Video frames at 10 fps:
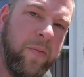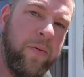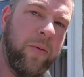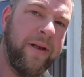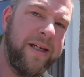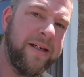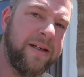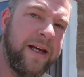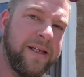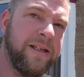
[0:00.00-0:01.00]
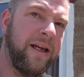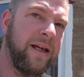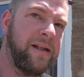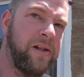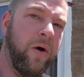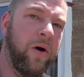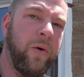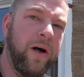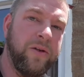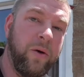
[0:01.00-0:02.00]
probably need to test it in not
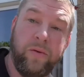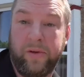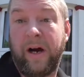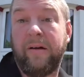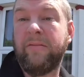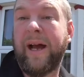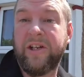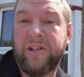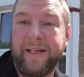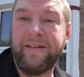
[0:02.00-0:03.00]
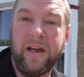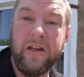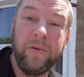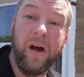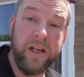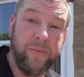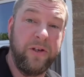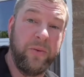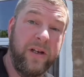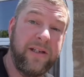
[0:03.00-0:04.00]
quite so, or actually, no, I suppose
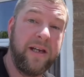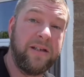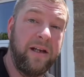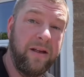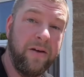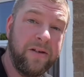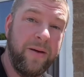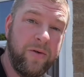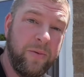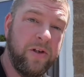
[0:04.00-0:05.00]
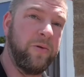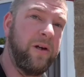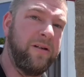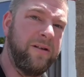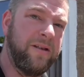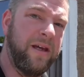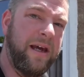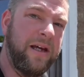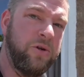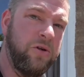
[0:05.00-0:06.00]
you want to test it in the hottest temperature possible, don't you, to
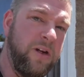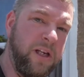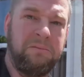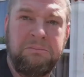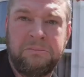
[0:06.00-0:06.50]
get a true reading.